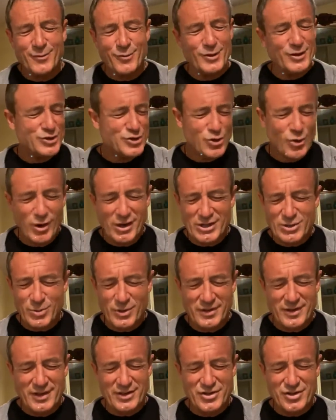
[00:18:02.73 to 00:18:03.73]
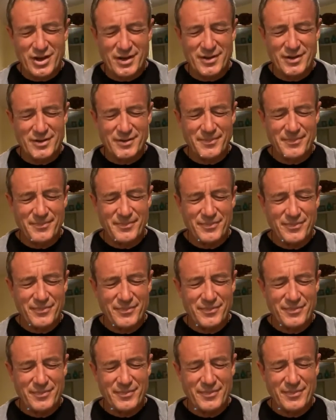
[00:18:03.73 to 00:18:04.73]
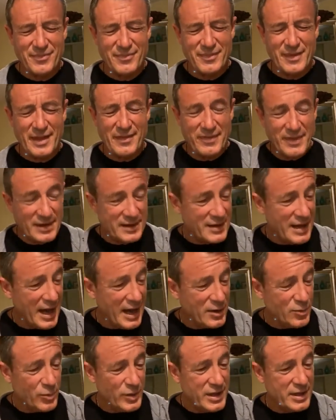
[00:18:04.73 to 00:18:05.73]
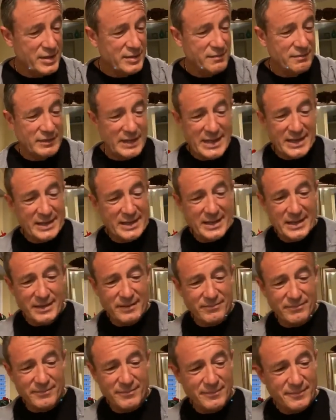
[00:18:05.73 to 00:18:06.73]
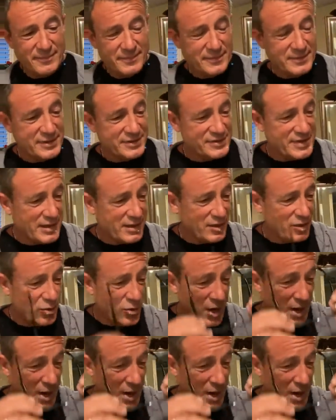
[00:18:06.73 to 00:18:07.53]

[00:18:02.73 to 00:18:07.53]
rejoice with each other. And then, God, we lean in to Second